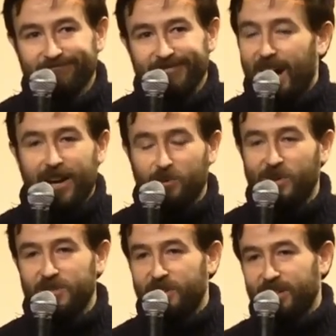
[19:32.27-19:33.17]
I don't
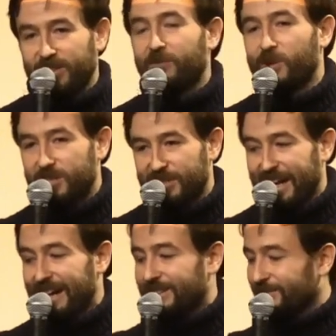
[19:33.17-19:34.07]
want your guilt. I want you to
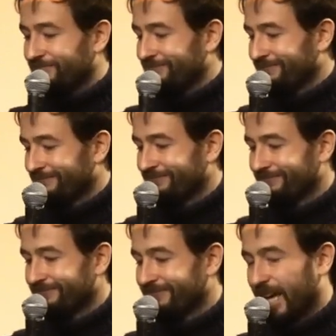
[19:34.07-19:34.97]
act.
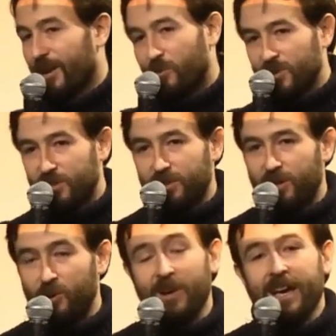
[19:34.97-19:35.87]
And I want you to
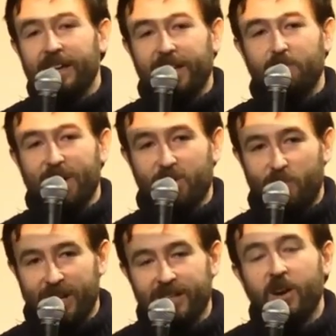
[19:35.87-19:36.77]
know that no matter
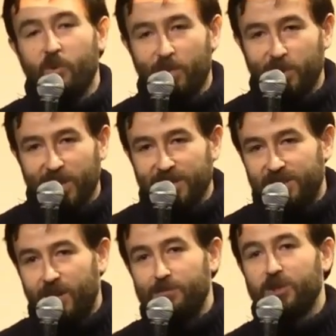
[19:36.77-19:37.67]
what, we will not
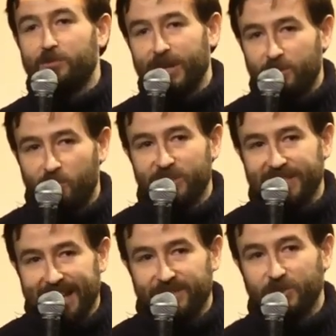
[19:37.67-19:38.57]
stop until Bay du Nord is
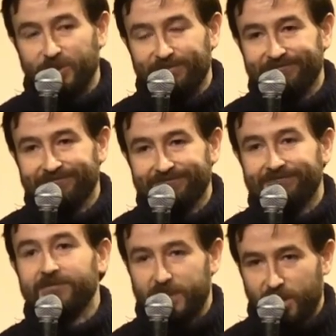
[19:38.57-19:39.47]
canceled.
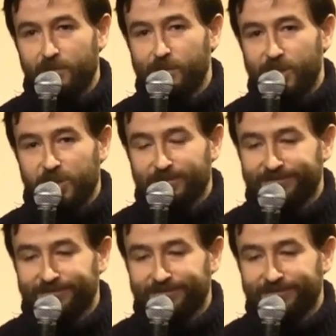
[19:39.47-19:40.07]
Thank you very much.